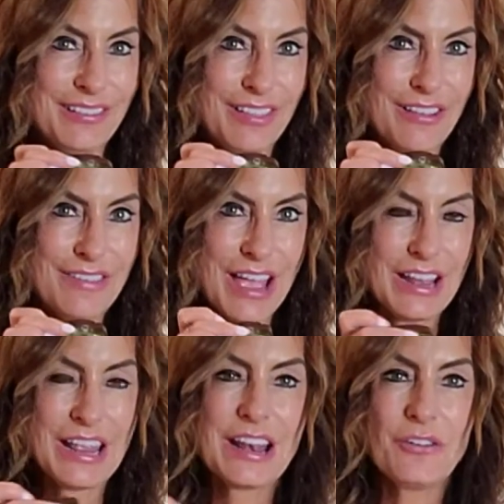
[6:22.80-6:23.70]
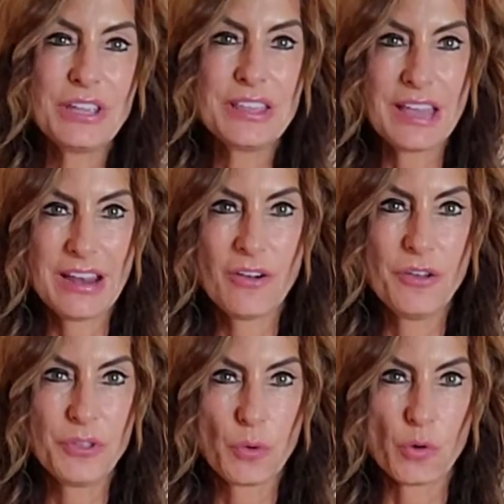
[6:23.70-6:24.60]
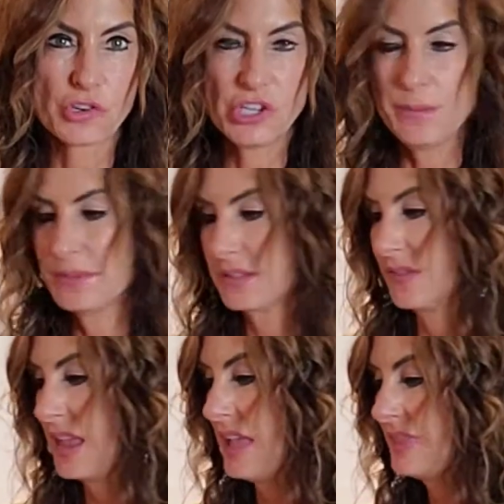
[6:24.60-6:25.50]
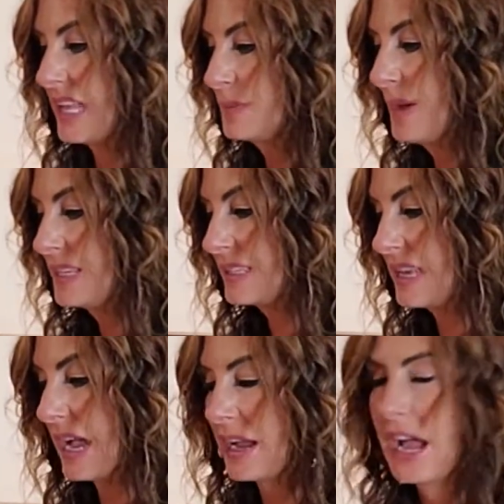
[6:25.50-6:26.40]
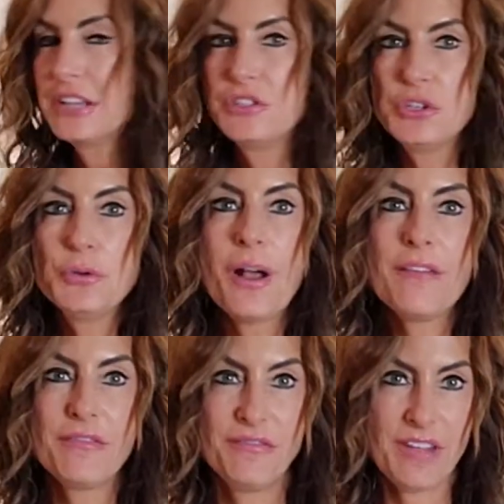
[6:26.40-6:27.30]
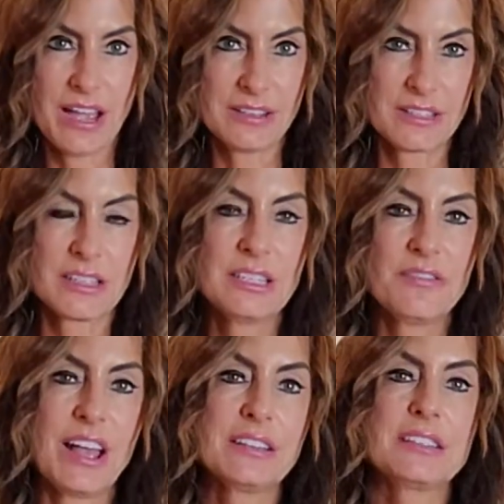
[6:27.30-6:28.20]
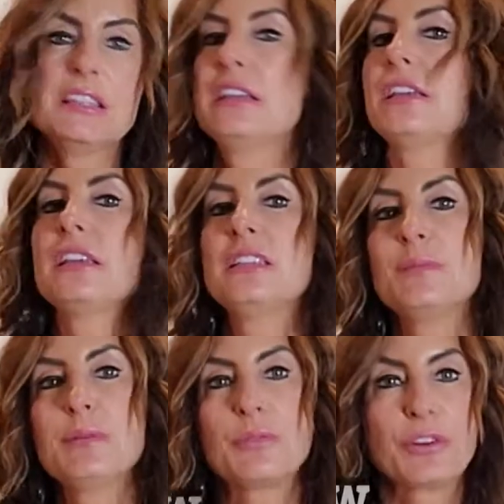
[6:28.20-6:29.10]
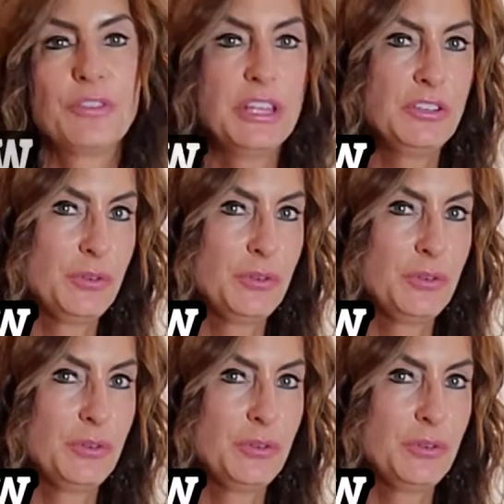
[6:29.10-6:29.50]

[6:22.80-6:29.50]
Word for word: Love that. And I'll eat that on the corn chips. That's my snack. I do fast, because fasting has been proven